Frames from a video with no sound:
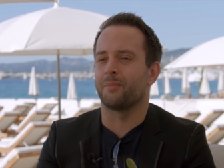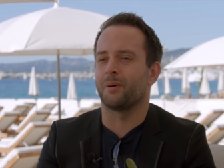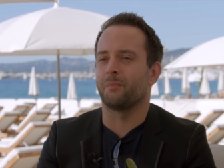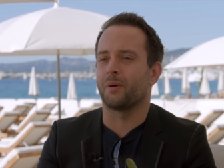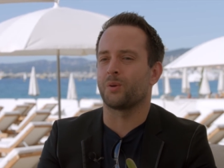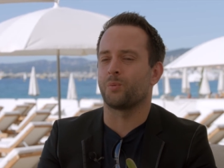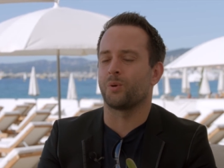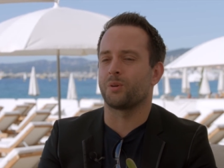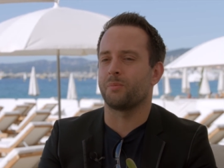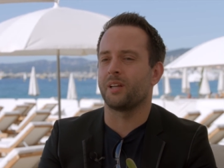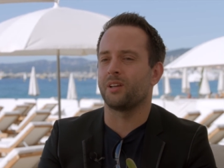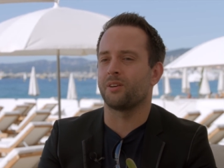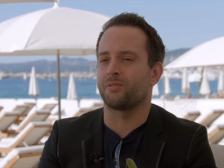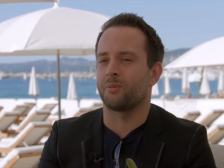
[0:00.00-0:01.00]
But what
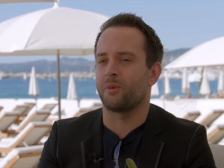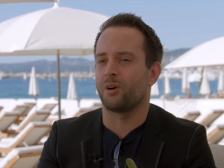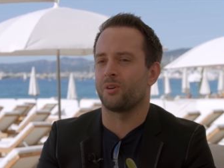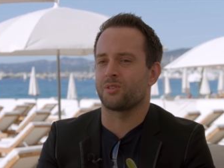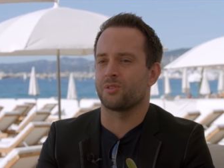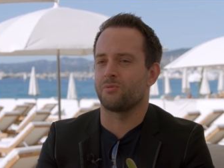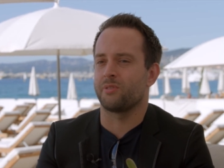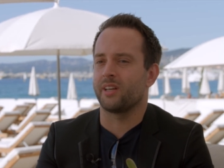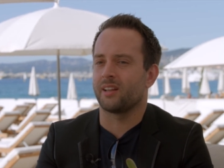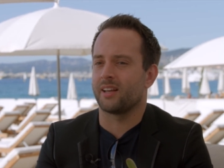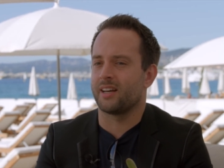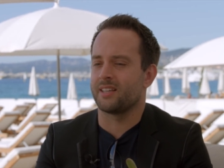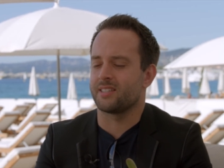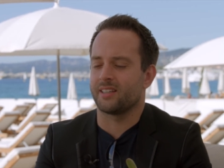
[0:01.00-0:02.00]
many of them are also
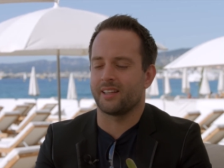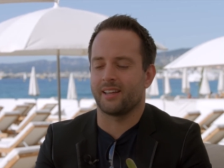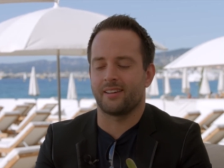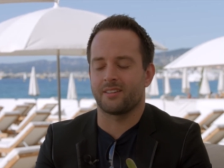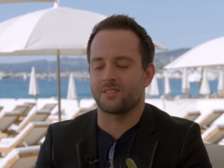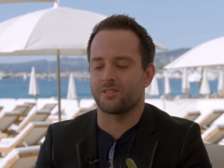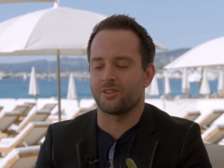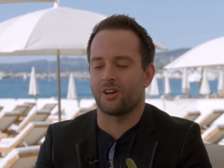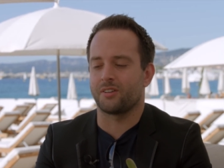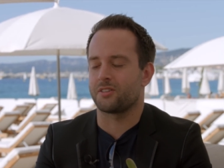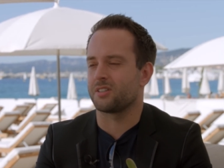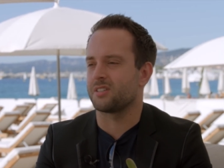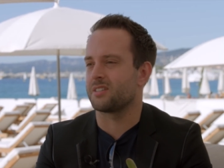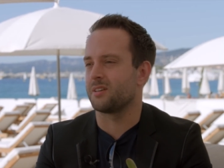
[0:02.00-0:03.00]
realizing that it's not
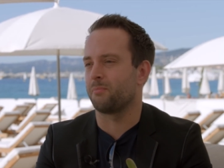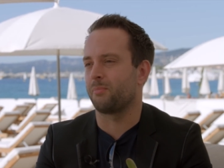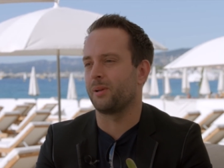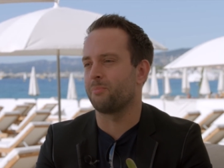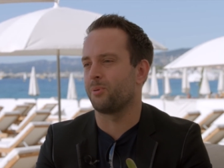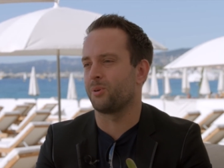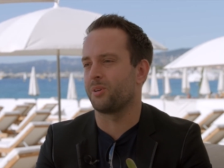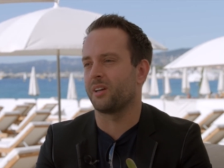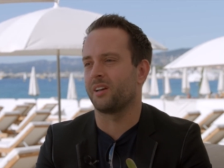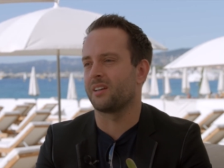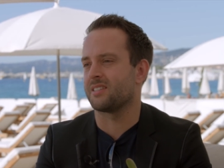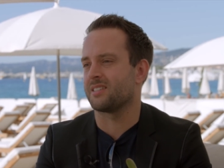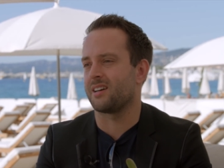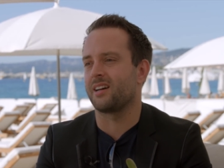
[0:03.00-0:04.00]
just simply putting
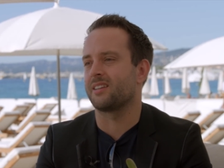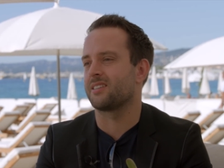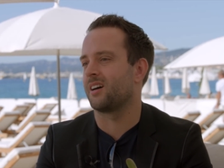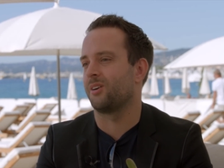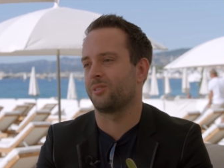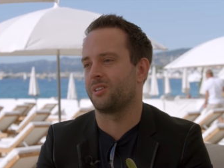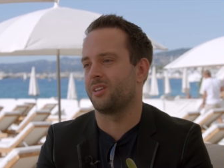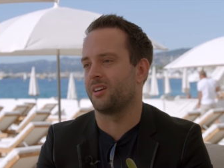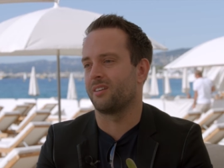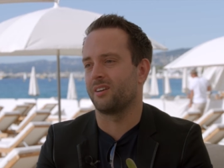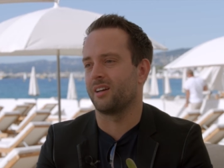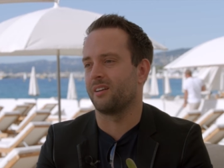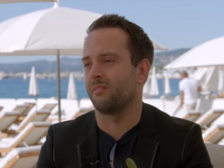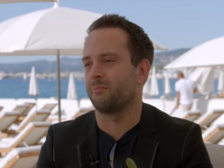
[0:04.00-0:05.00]
a site out there
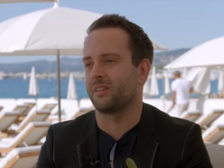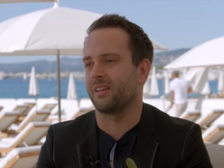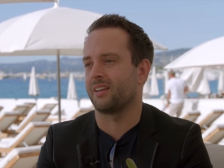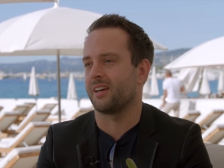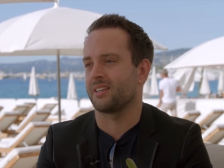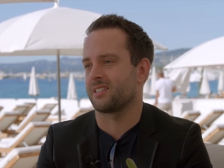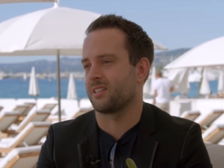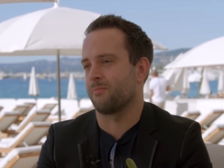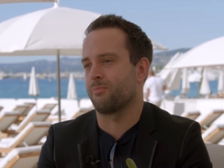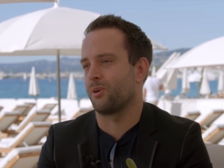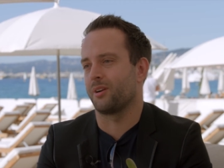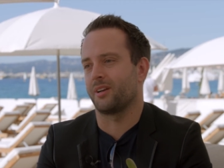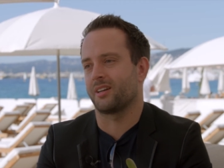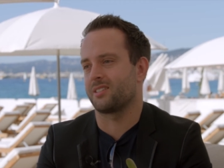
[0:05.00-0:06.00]
that has some
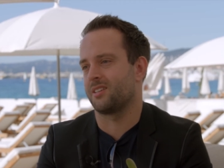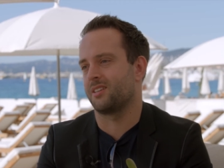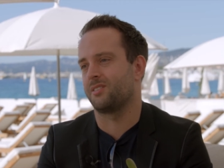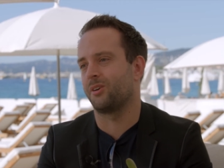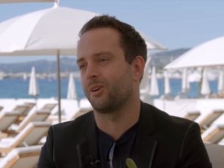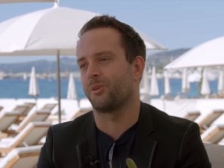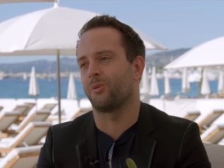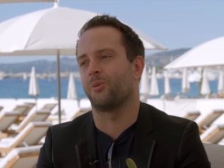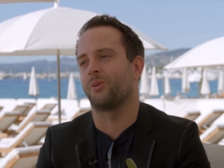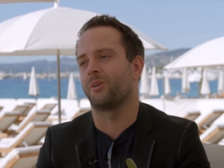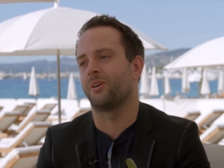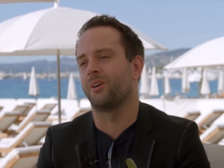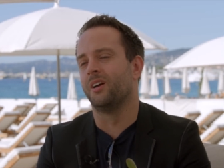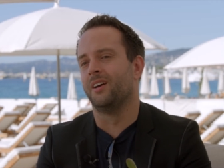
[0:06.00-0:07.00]
products that you can
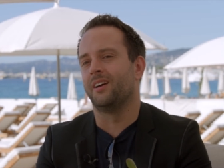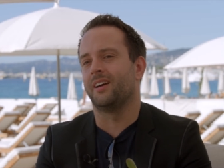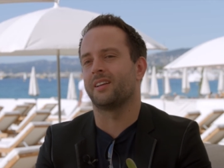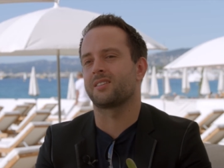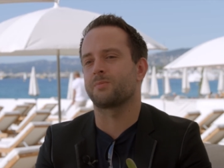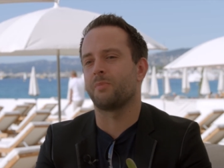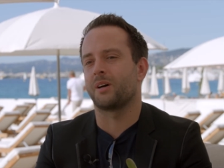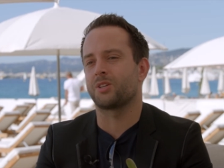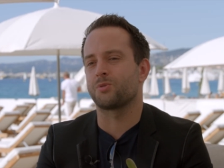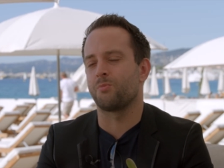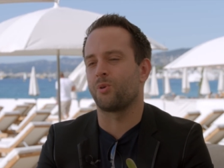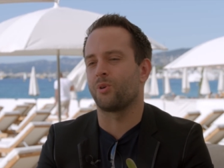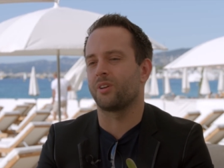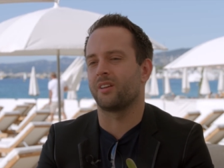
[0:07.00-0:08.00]
order. It's much
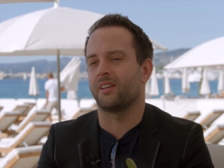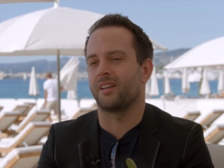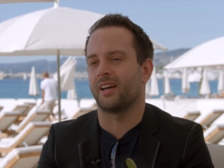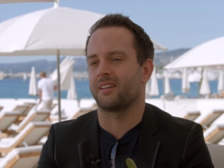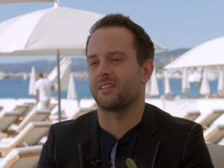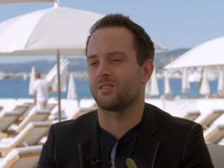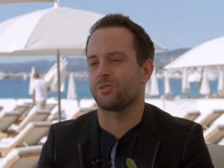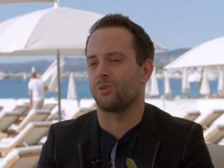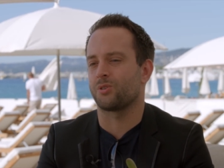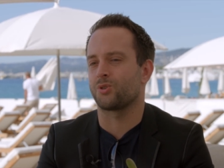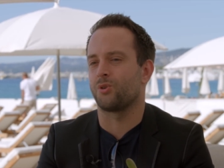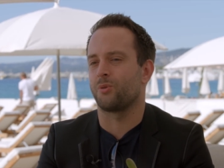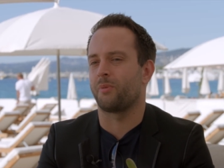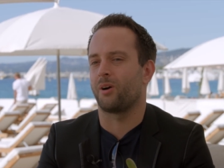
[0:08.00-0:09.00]
more than that. It's
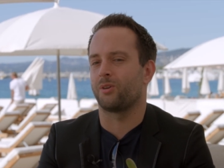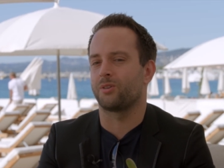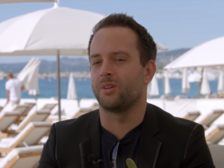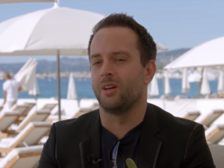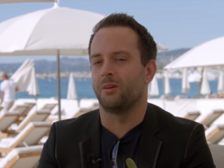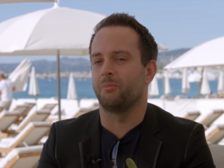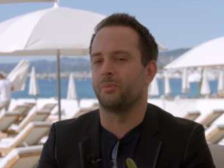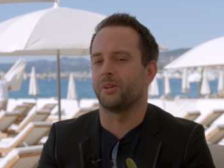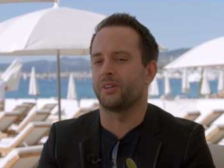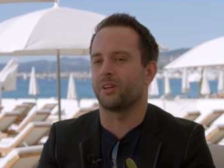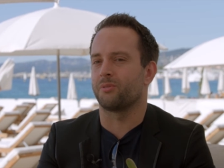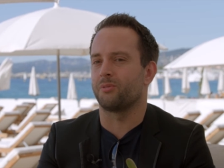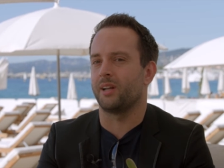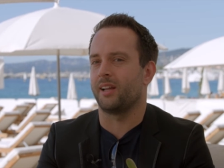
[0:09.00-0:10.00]
also about
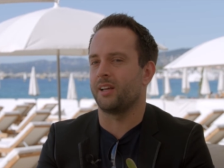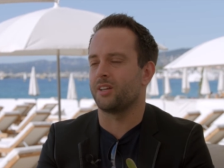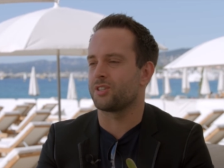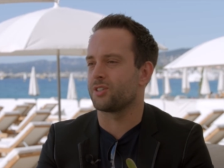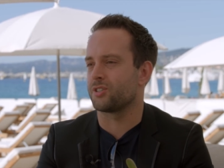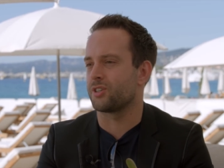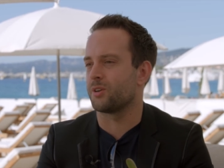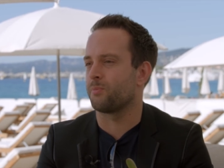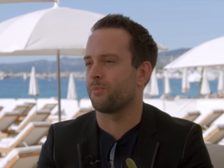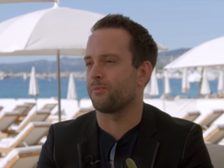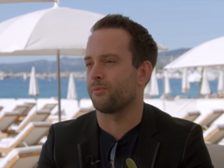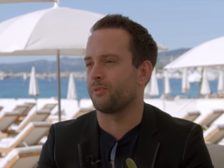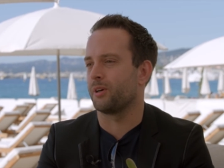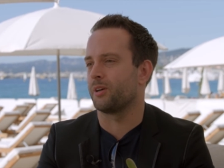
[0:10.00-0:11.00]
building a relationship
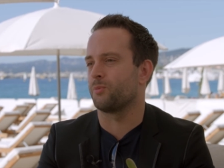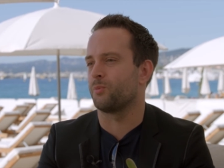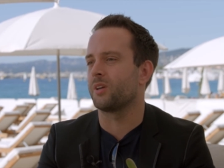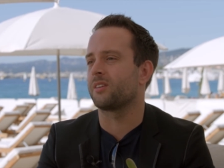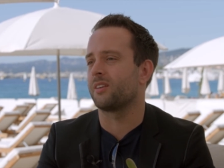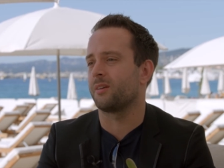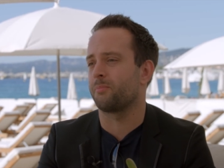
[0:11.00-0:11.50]
with their